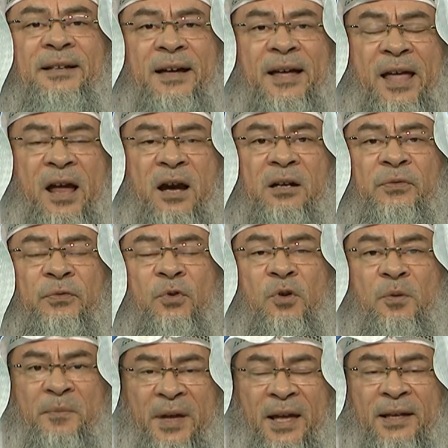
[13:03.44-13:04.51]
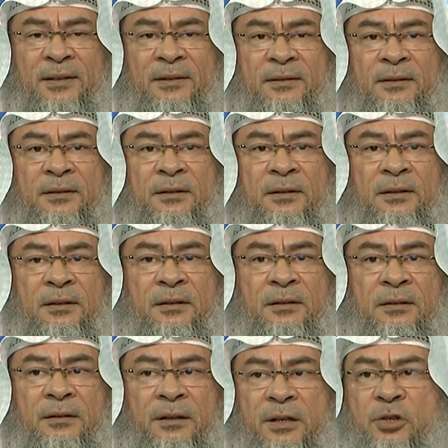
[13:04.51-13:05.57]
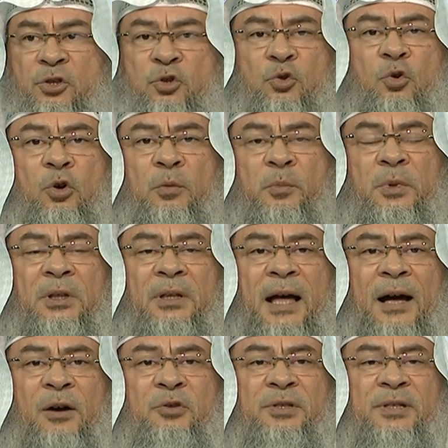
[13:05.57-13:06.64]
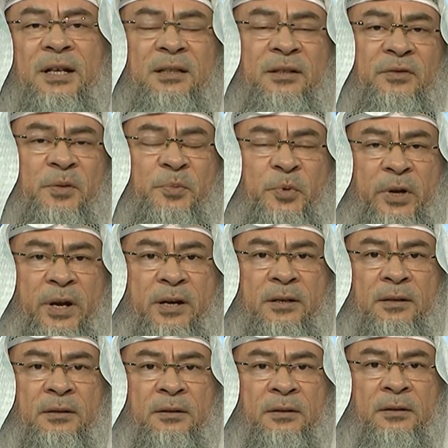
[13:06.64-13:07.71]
hair for men is normal outside of the prayer.